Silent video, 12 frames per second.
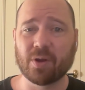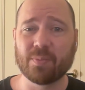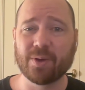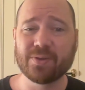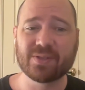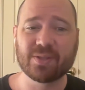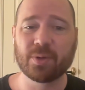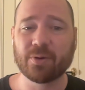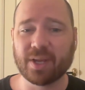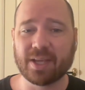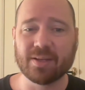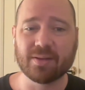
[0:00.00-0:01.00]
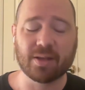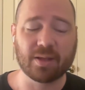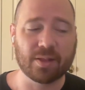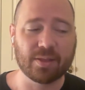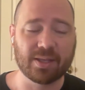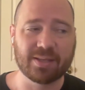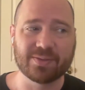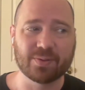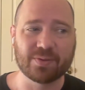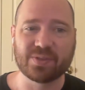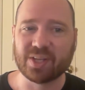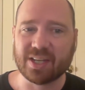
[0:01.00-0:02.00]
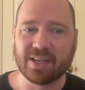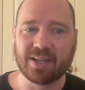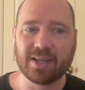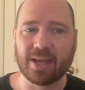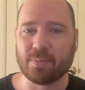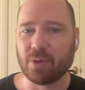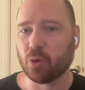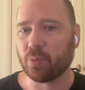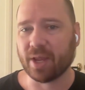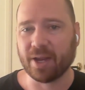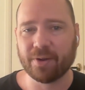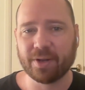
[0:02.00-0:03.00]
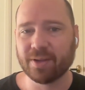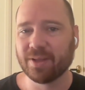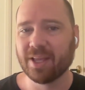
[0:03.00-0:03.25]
Most of them are in the sort of Sydney and Melbourne area.